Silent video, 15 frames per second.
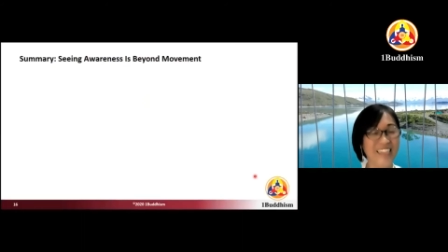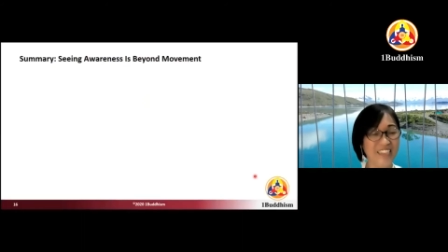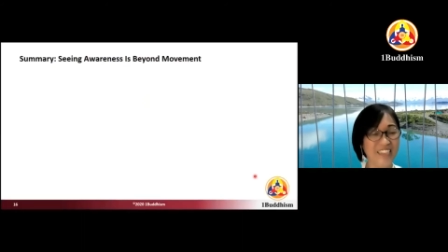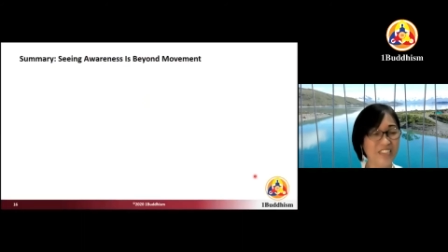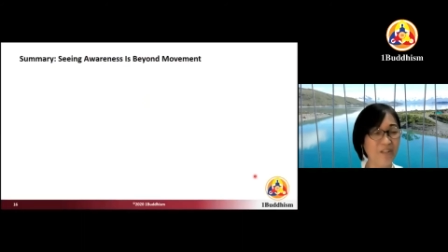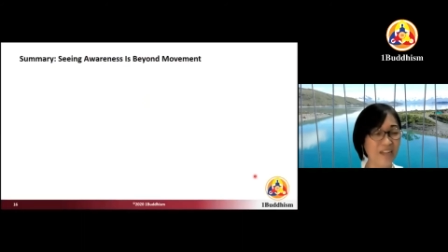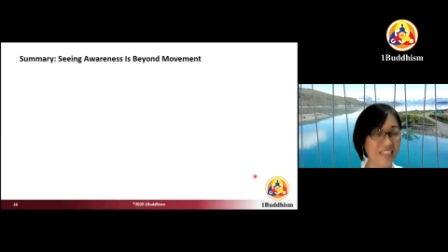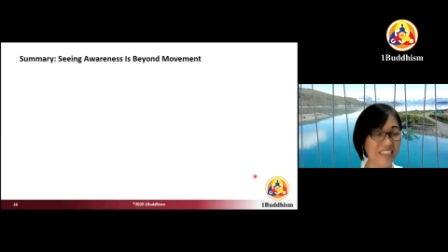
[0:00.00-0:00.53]

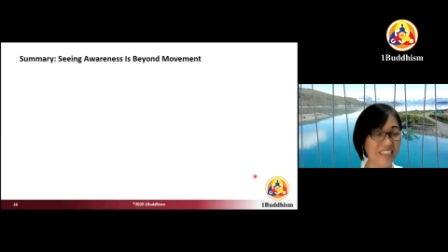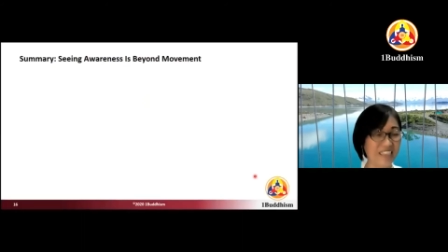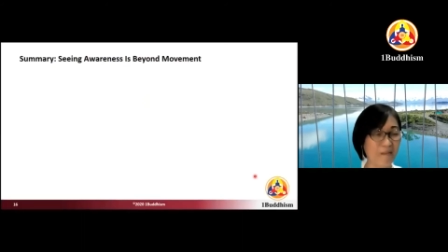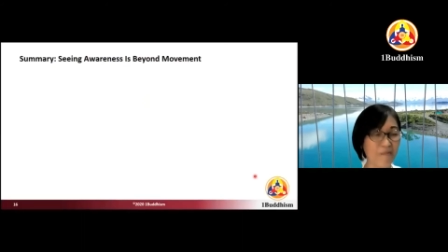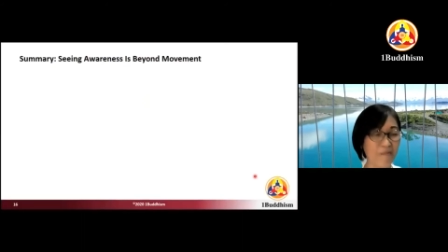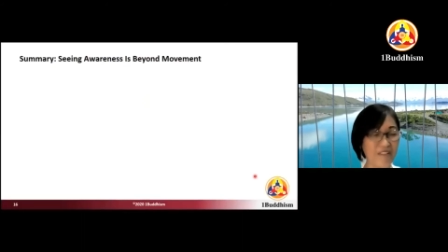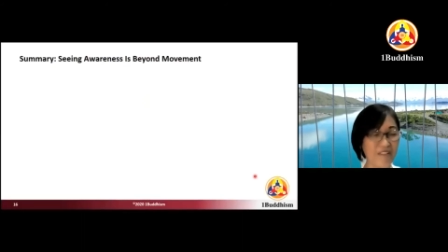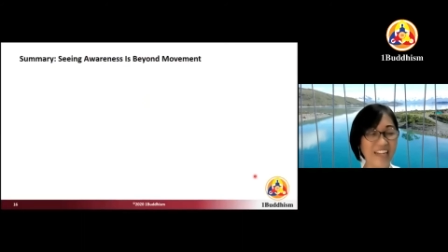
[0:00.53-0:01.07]
So in
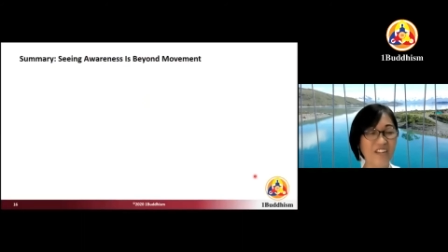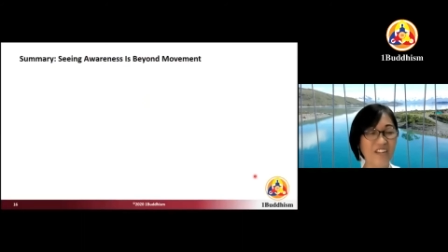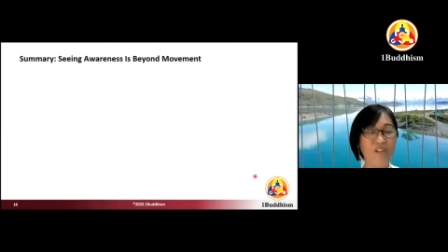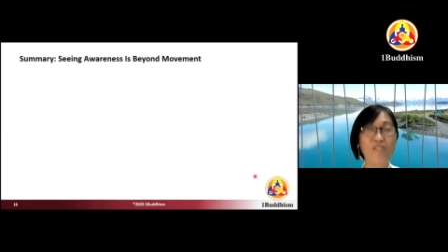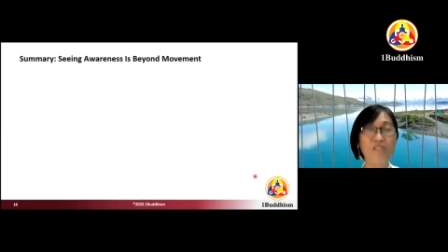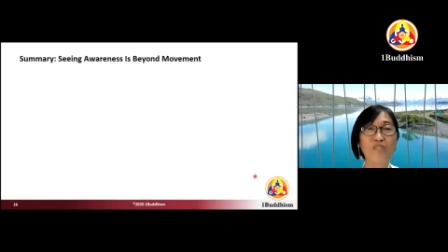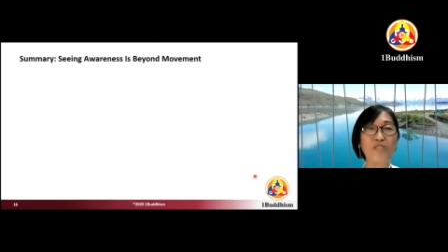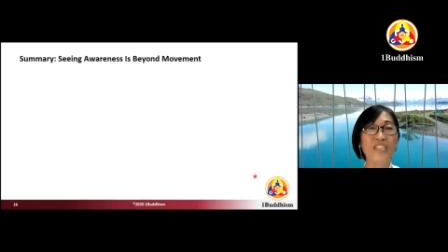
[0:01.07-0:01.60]
summary and in
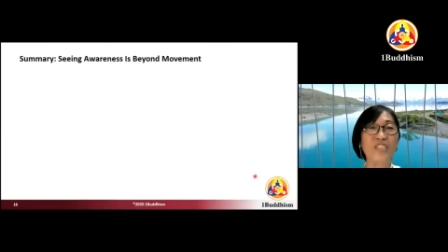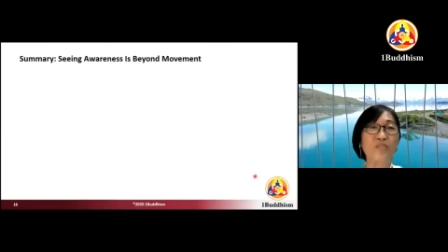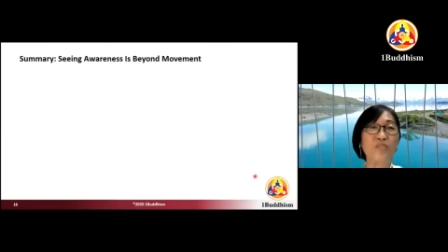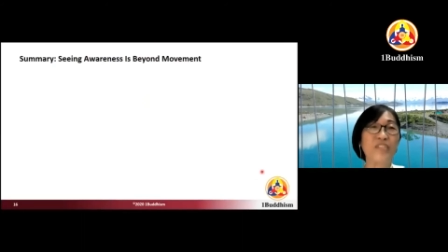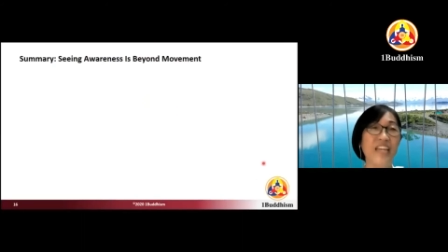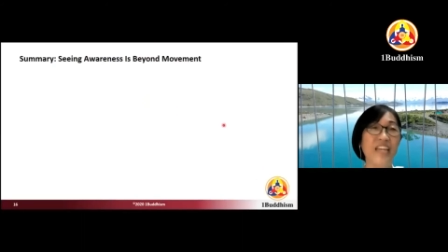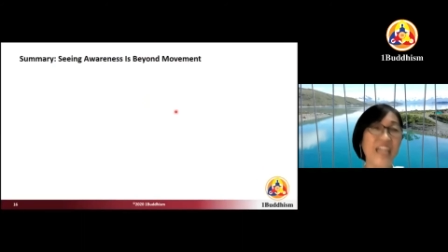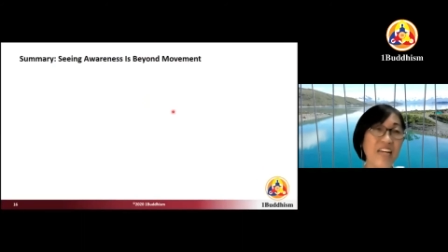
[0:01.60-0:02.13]
conclusion,
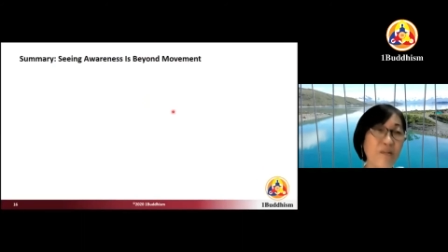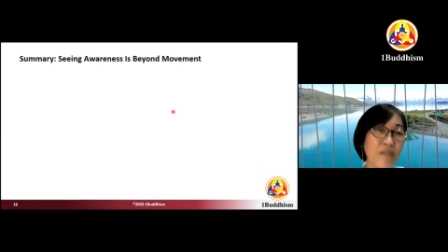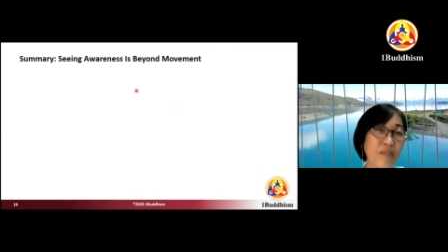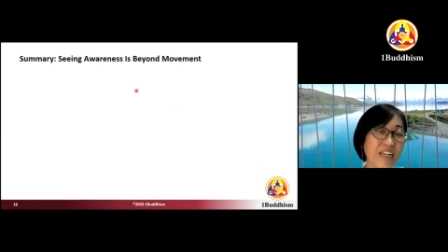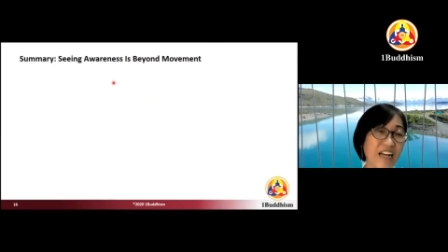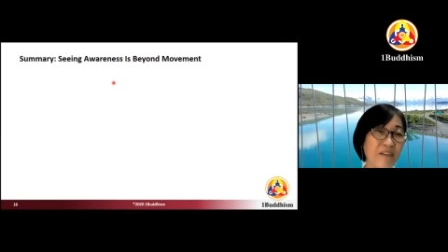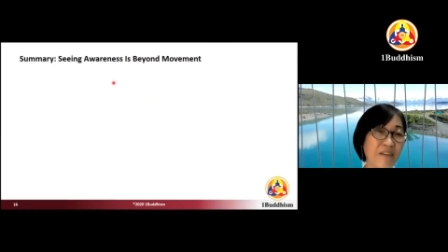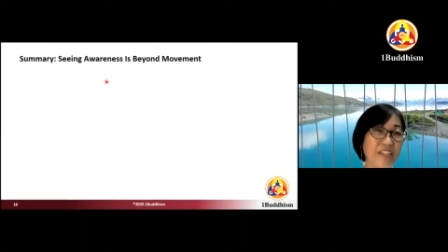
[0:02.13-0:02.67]
today we
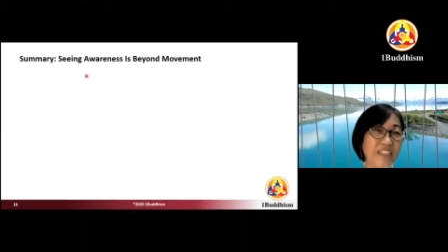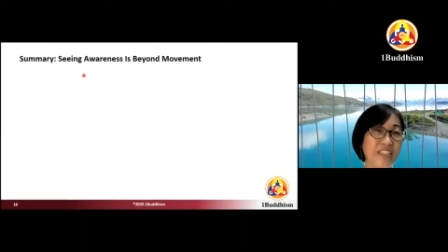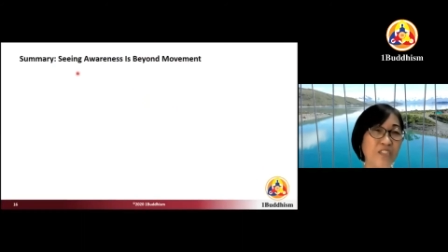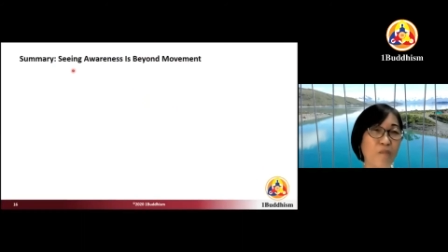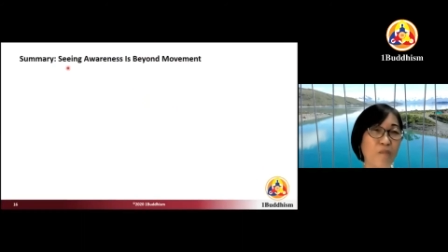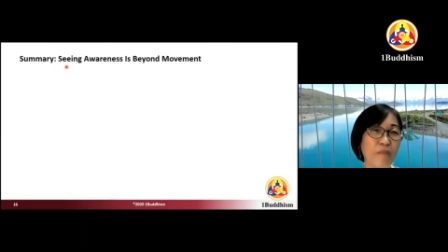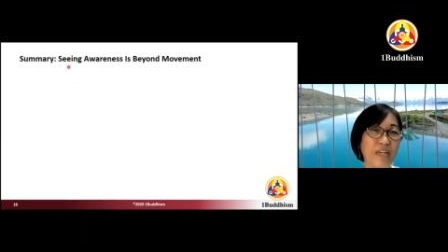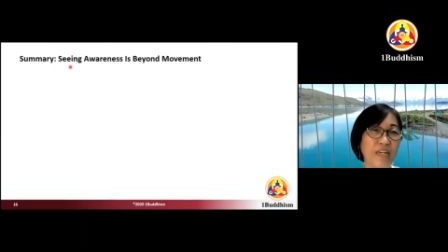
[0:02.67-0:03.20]
cover this
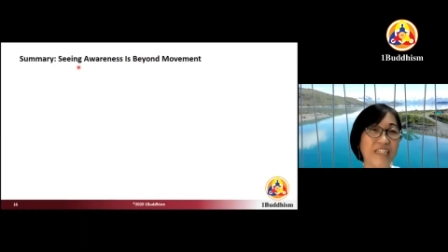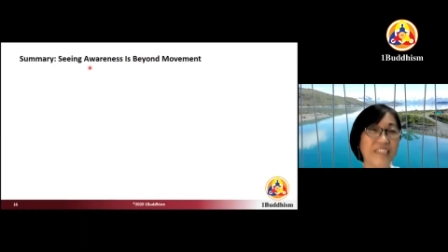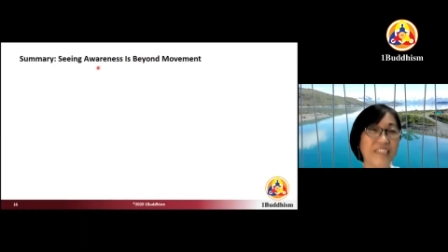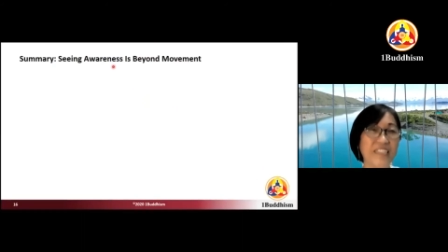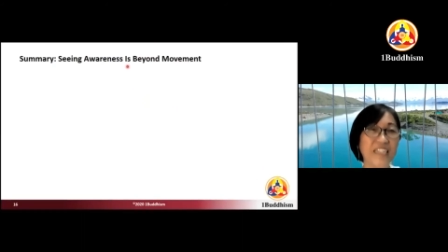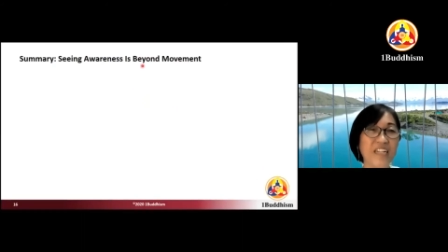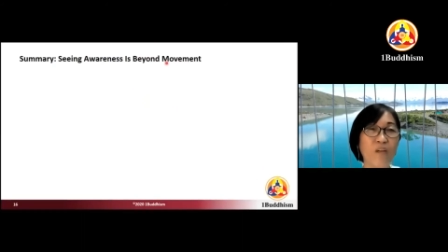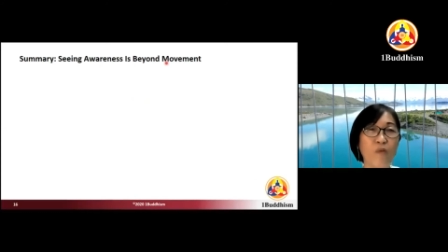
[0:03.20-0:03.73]
topic.
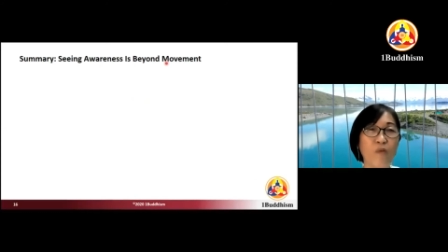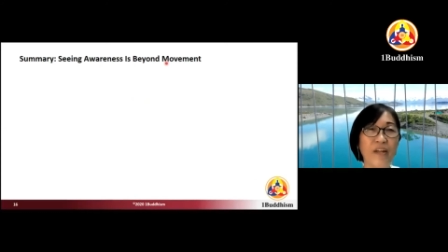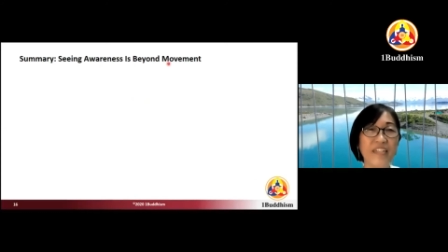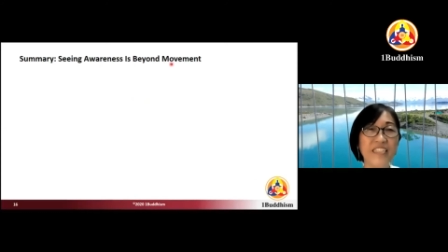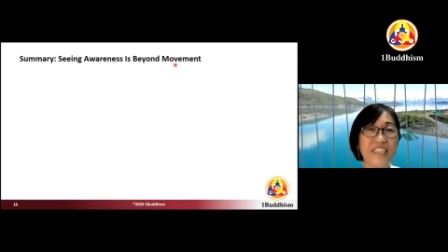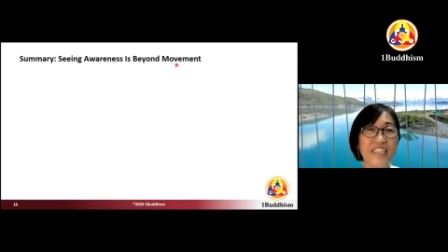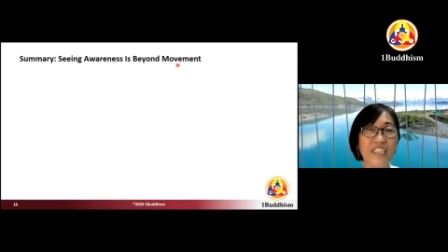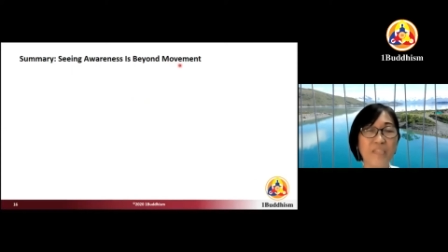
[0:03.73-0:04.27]
Seeing
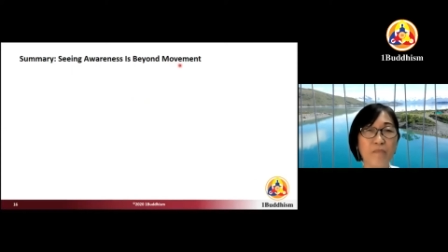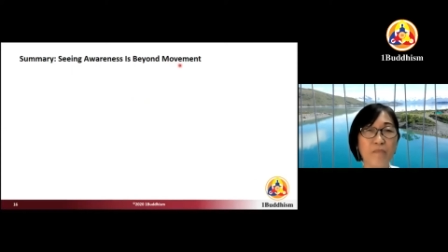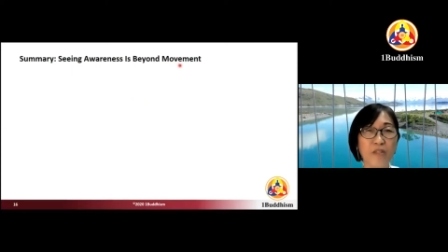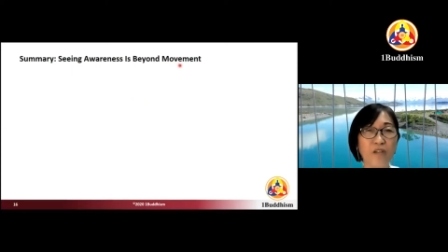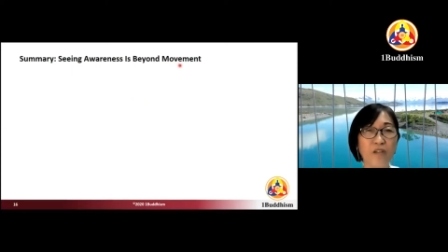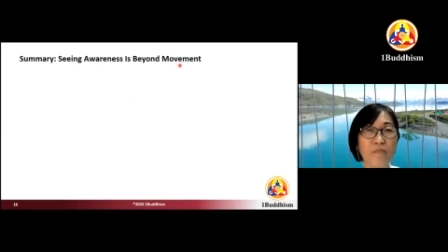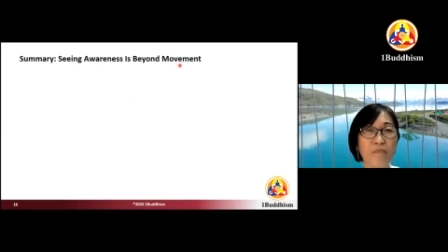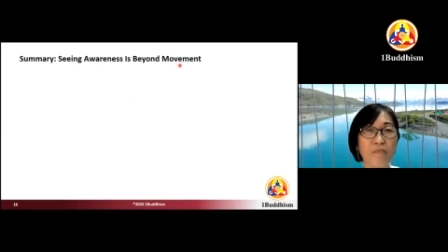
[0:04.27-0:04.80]
awareness is
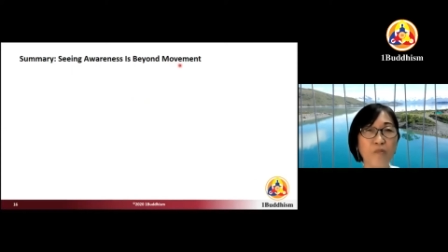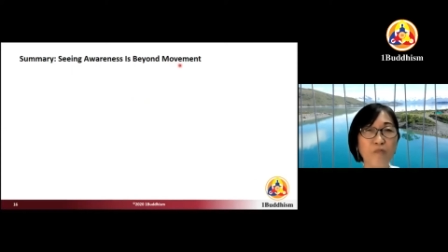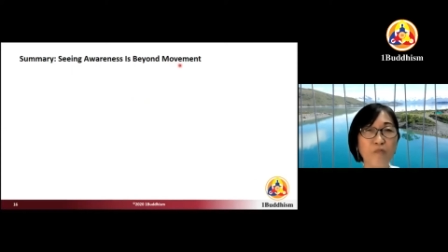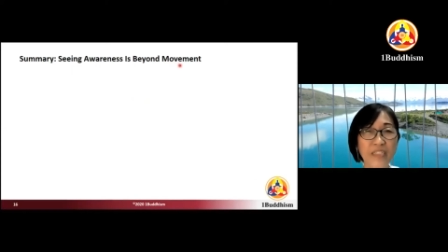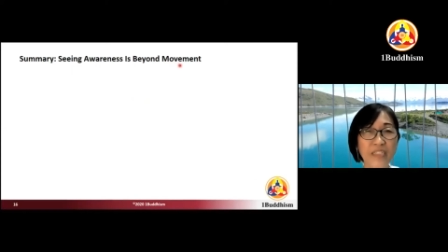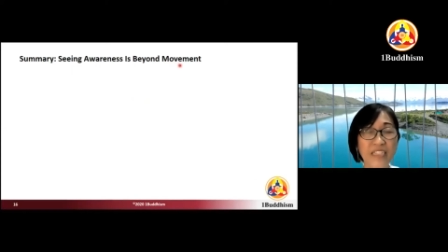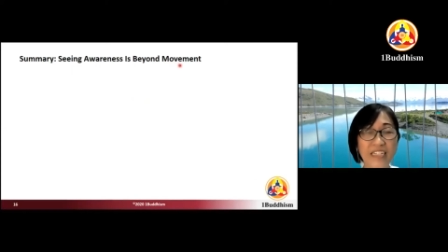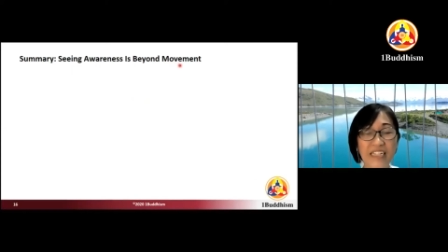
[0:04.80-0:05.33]
beyond
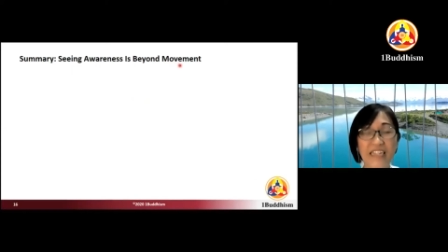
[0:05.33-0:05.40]
movement.